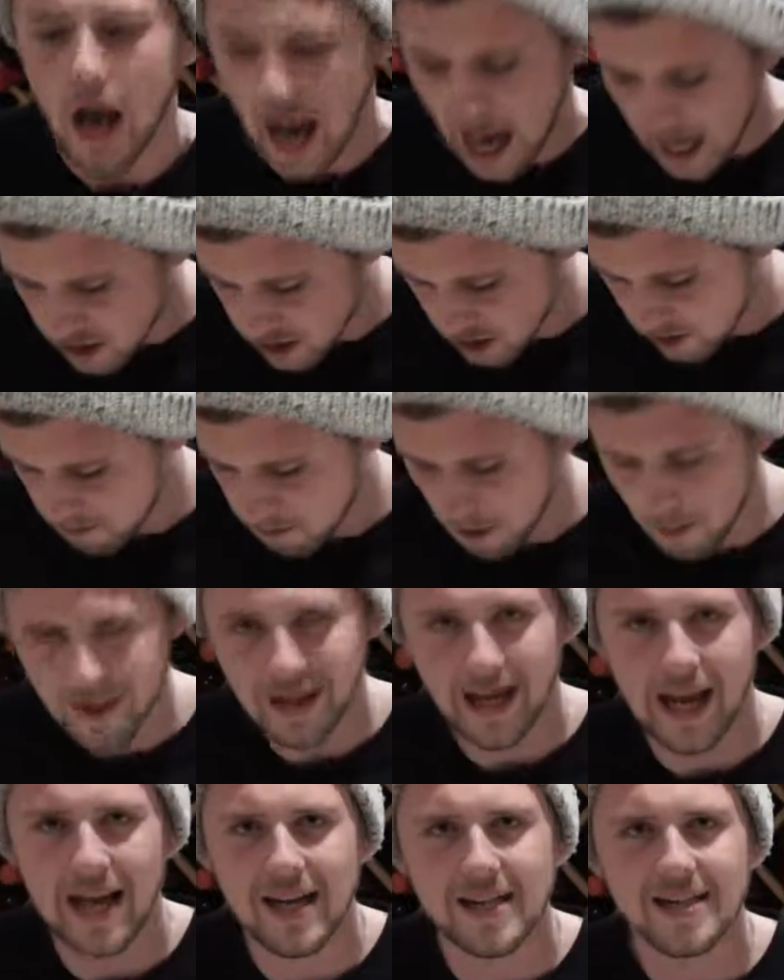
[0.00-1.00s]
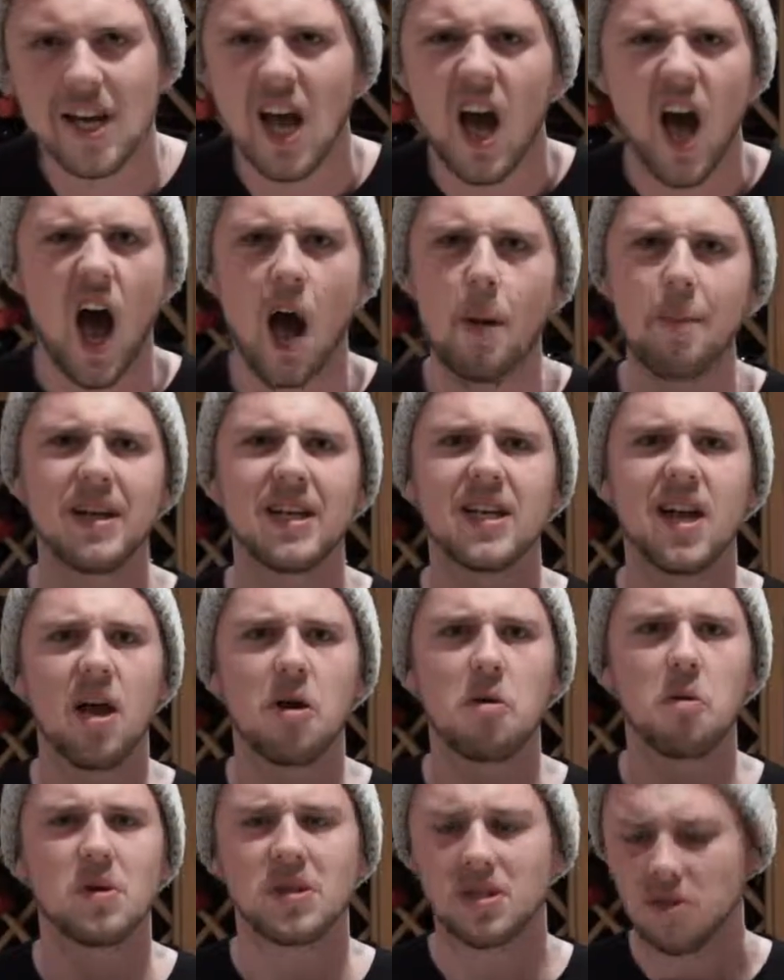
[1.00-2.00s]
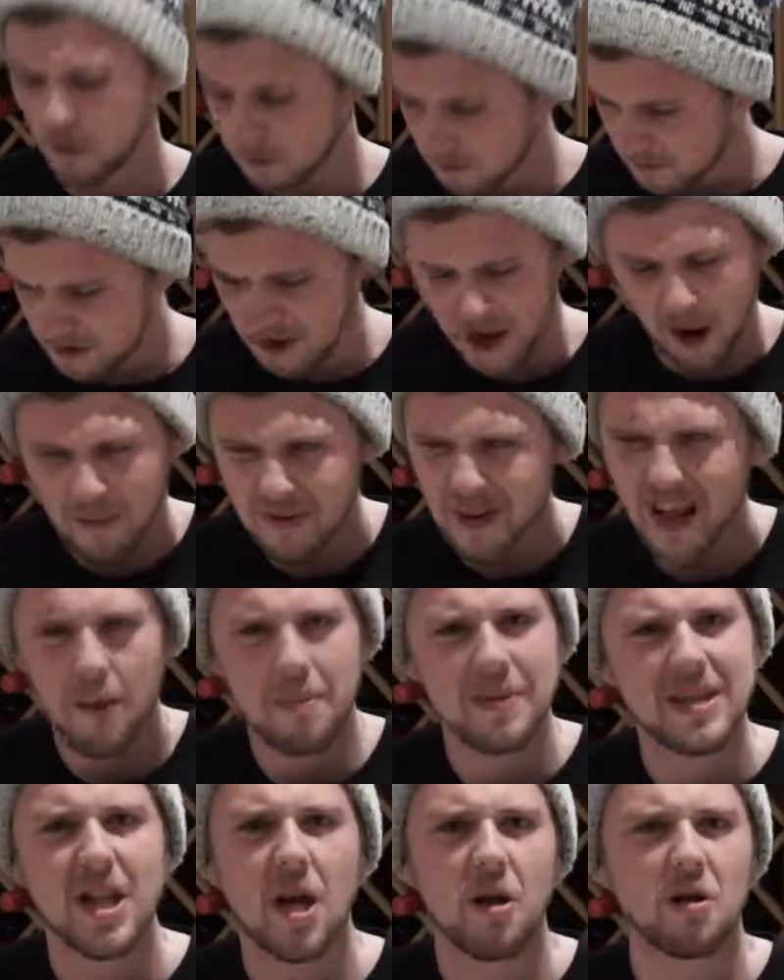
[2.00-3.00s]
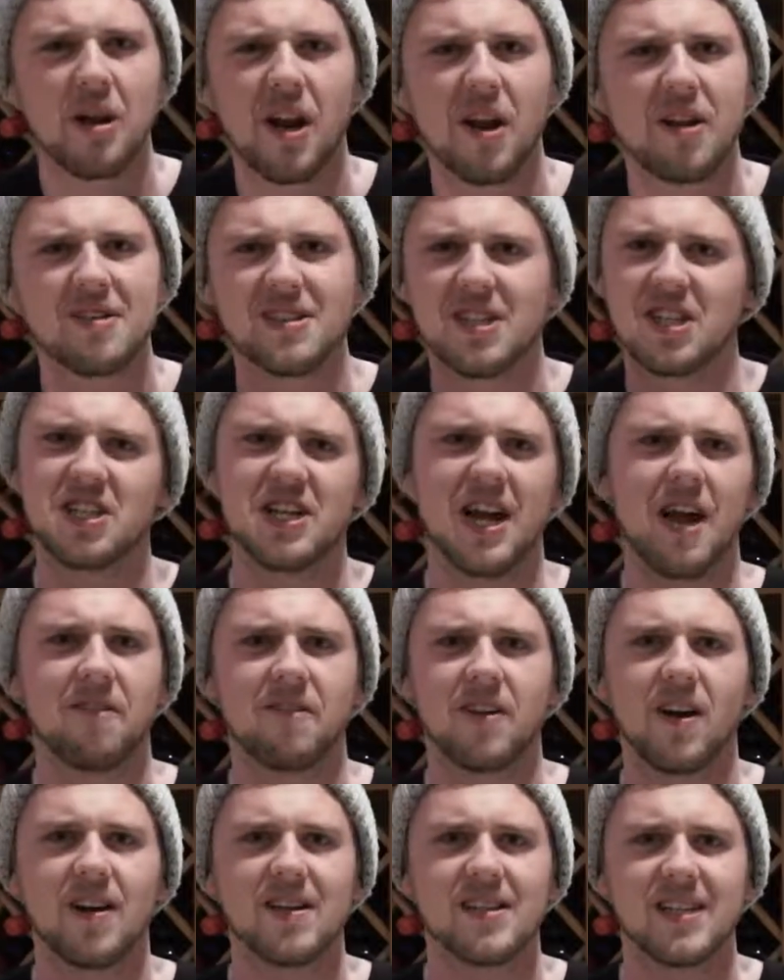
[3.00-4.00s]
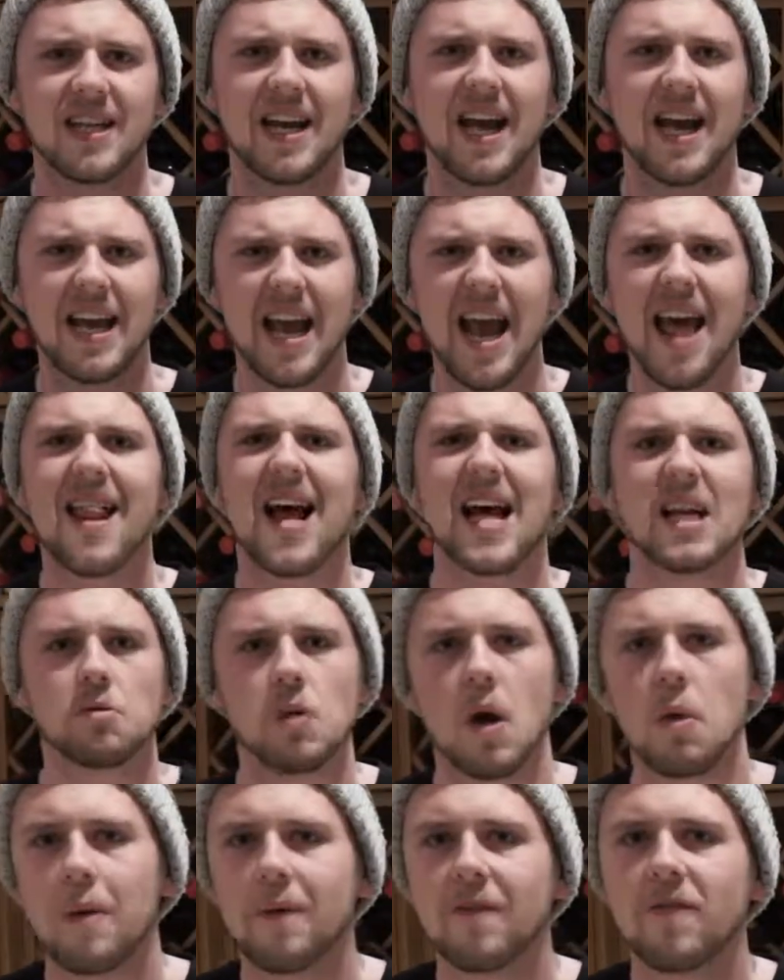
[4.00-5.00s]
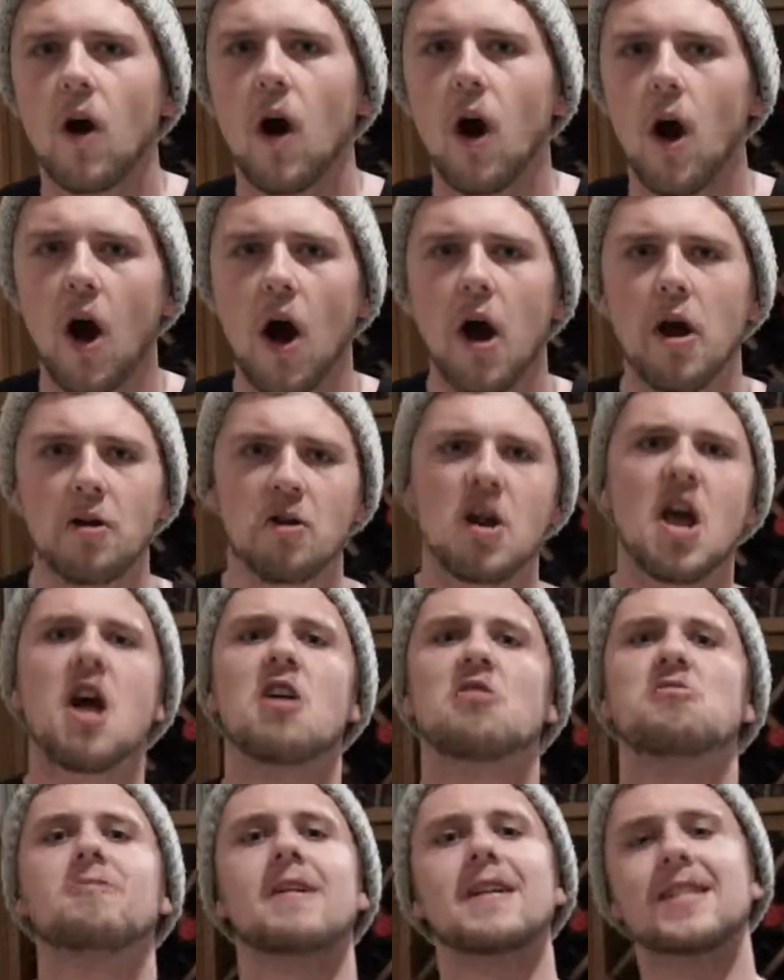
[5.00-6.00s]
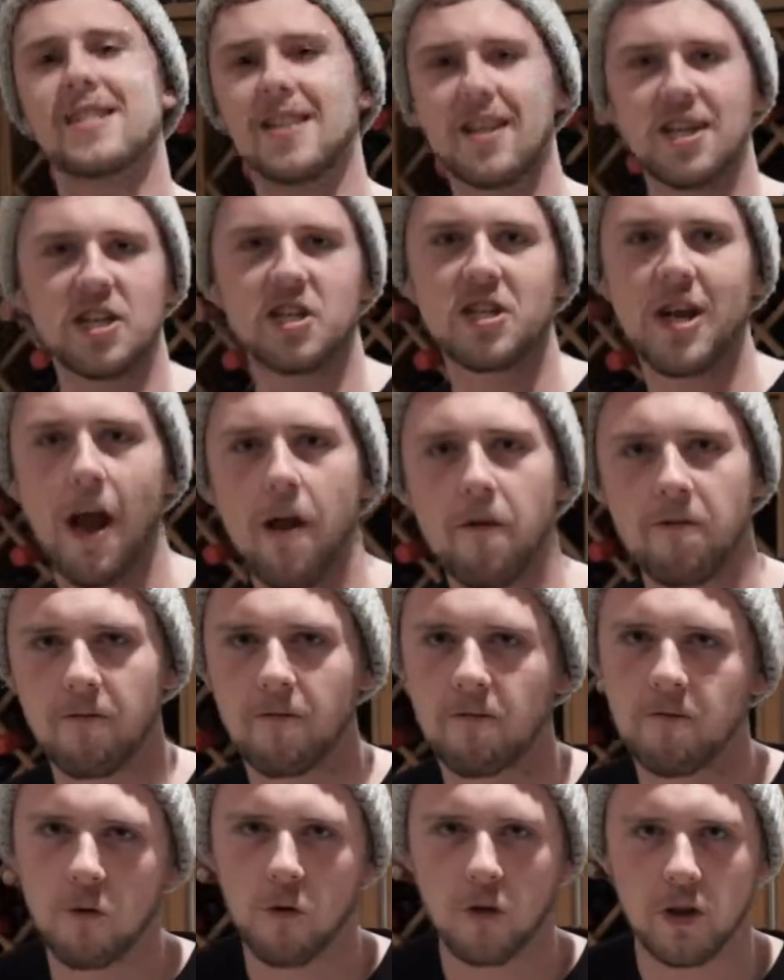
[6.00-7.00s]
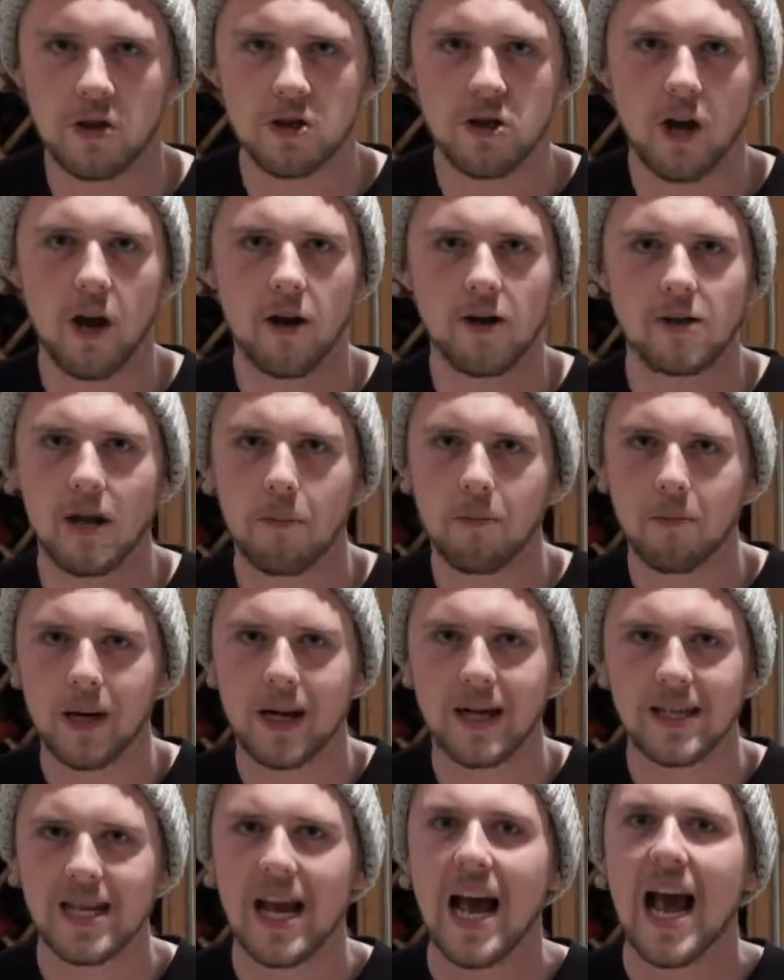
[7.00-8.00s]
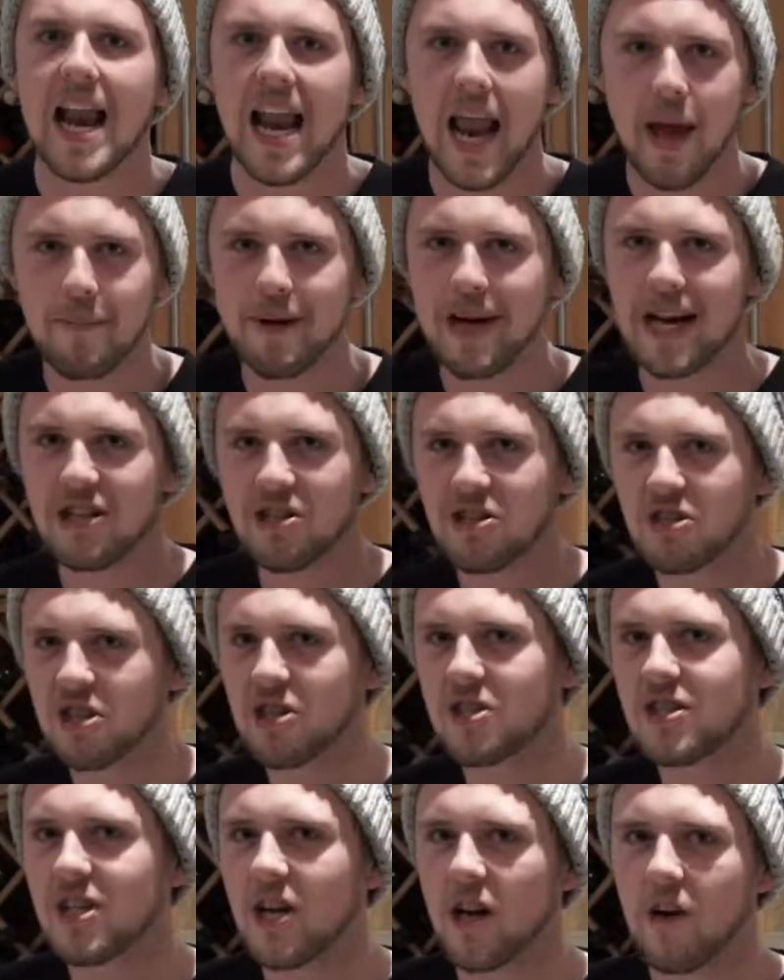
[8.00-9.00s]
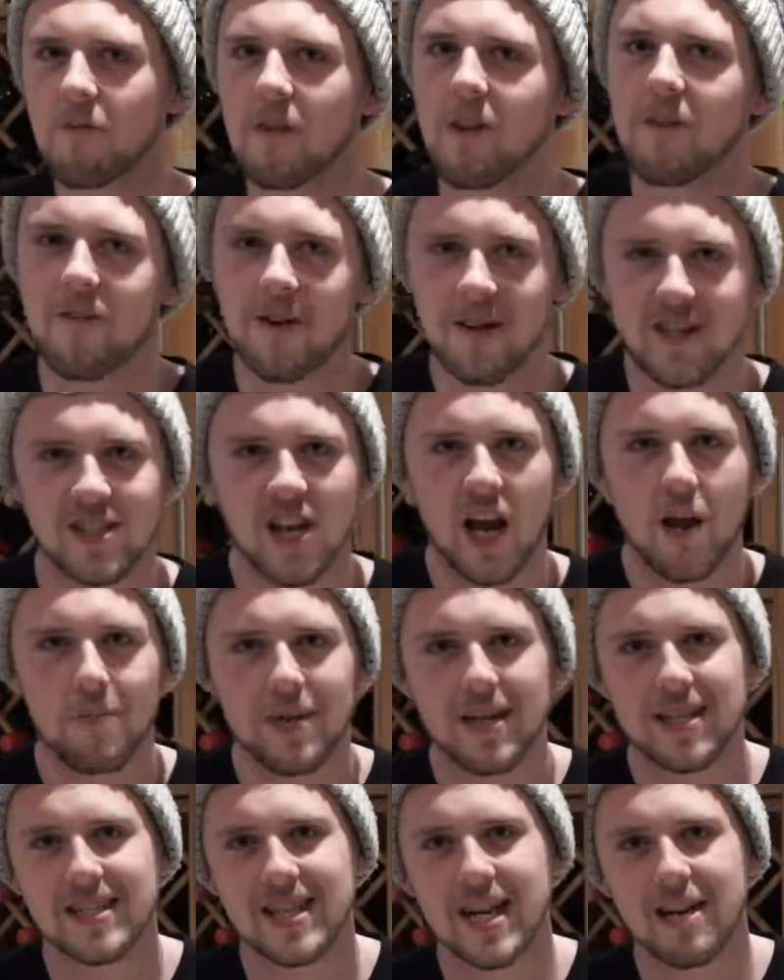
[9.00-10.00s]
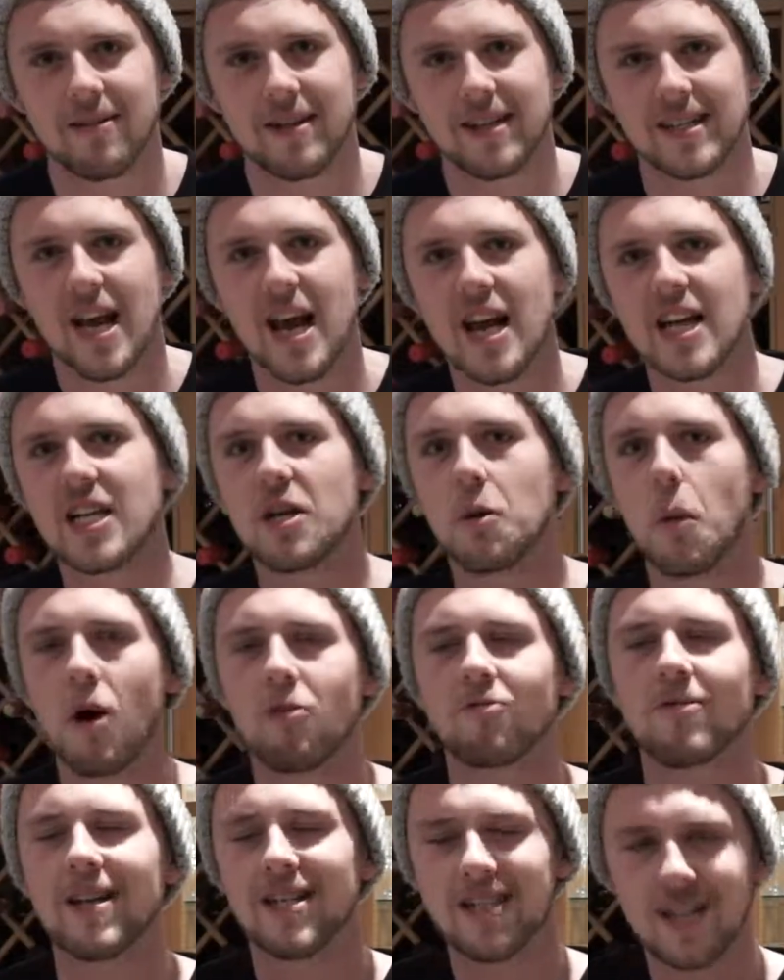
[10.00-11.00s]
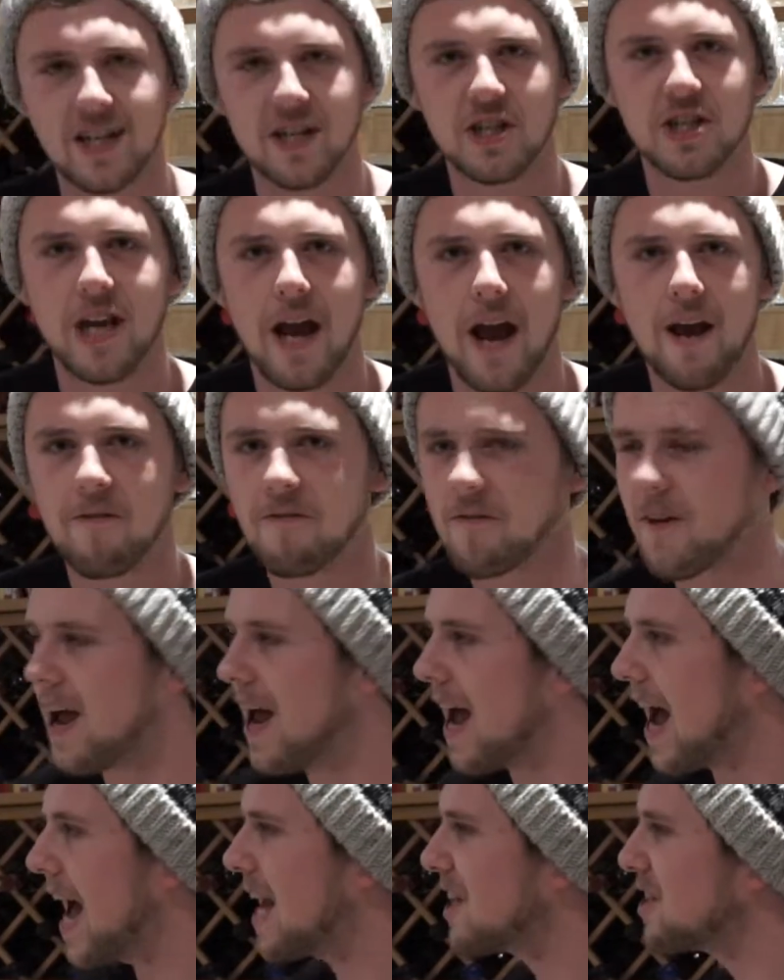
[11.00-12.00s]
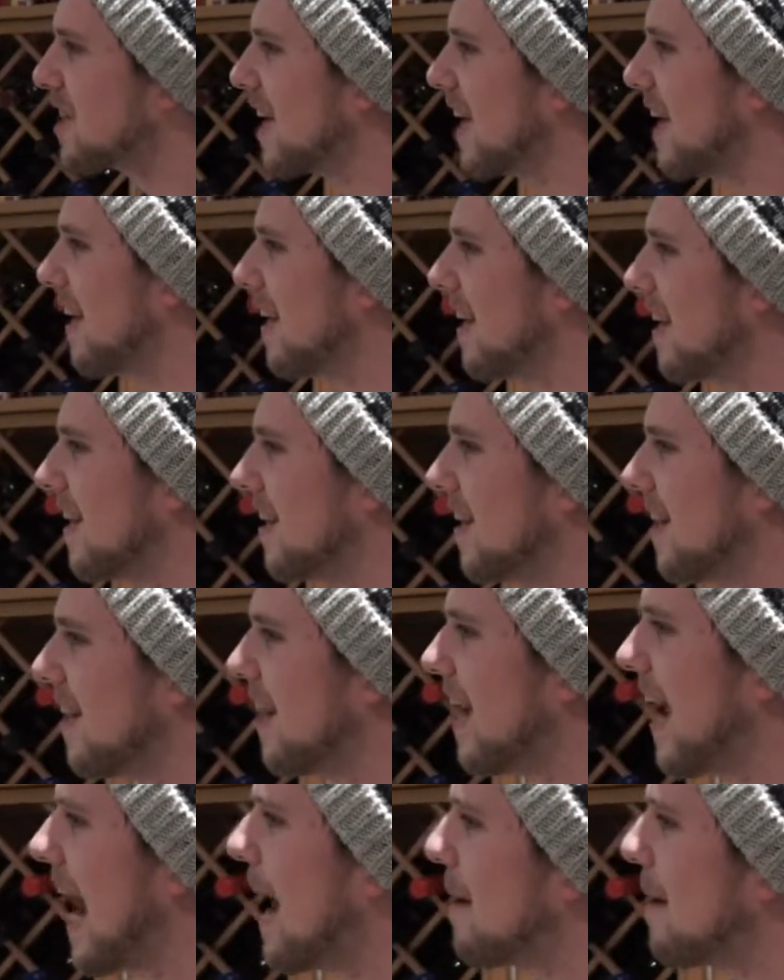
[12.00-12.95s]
As you've probably guessed, I'm in no clothes to chef, guys, okay? That's why we've got our own resident chef for the show. So please, let me introduce to you for the first time this series to our resident chef, Ashley. Hello,